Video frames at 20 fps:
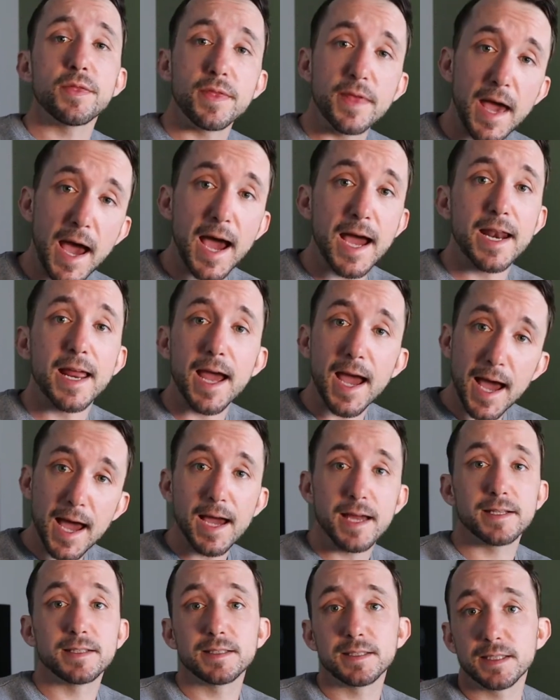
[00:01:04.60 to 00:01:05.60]
that
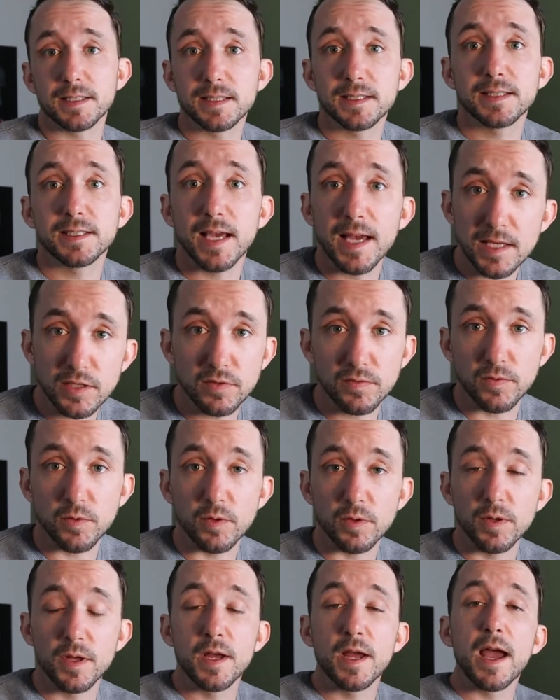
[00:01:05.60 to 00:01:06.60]
ad
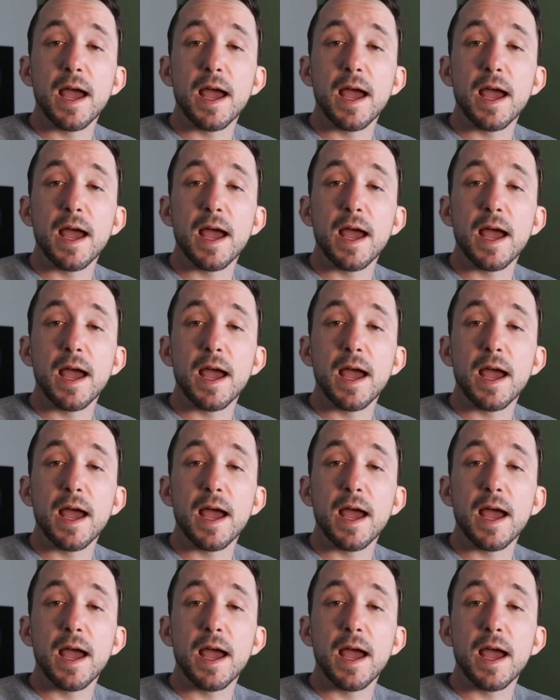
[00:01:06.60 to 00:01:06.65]
successful.